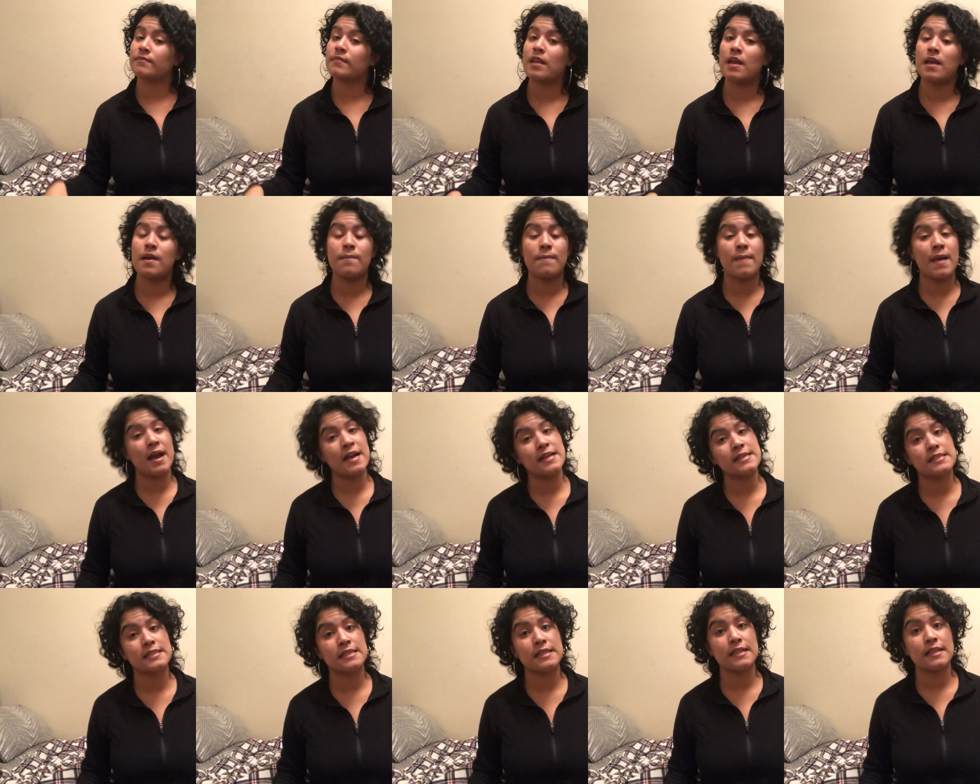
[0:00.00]
and
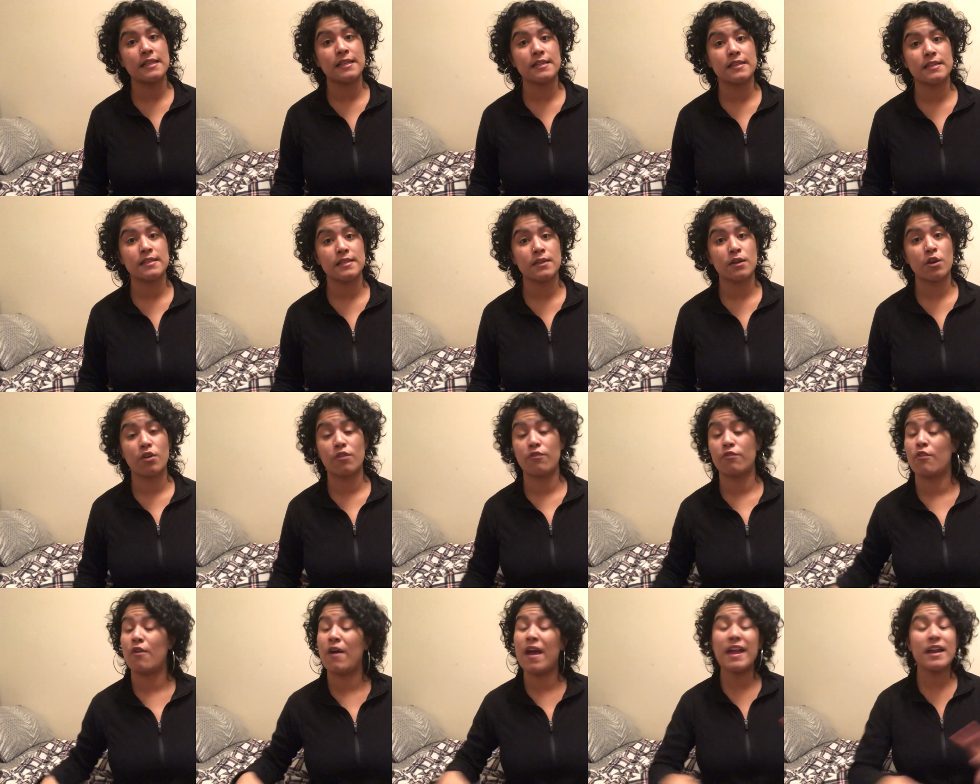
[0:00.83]
masculine, or
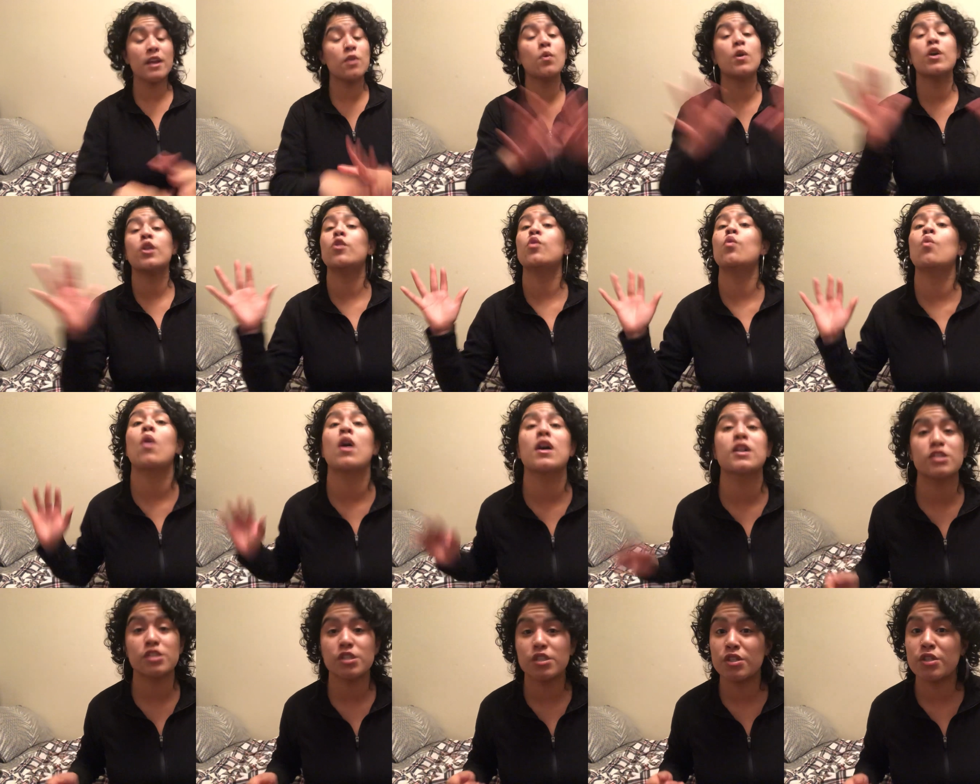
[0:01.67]
for anyone who
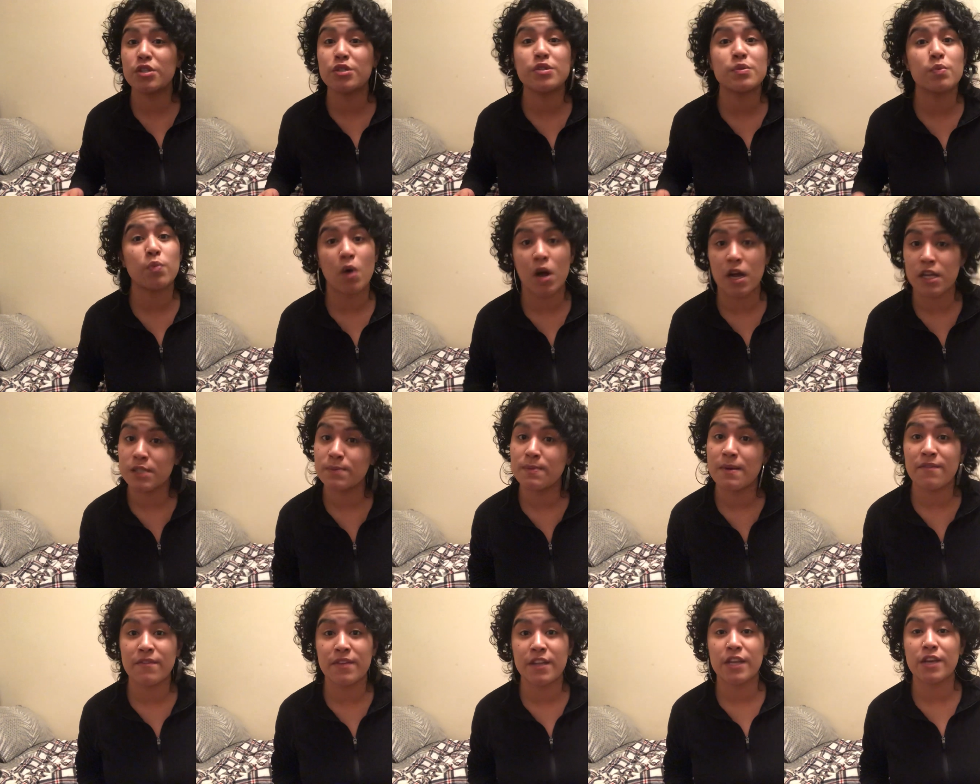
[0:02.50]
wants to watch my
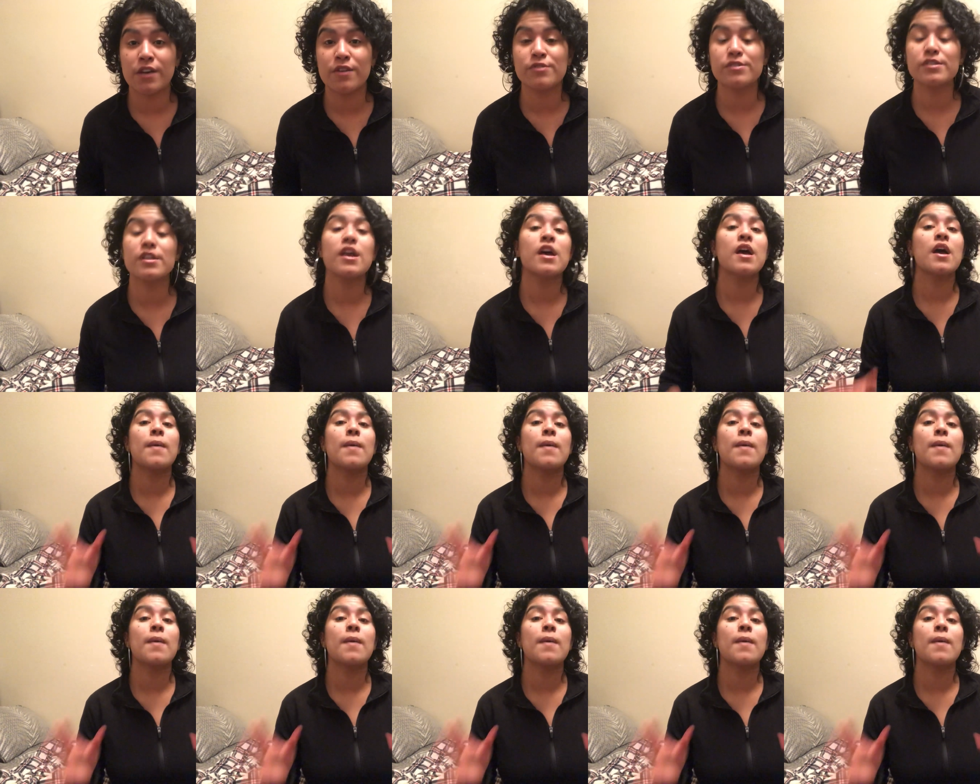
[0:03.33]
videos.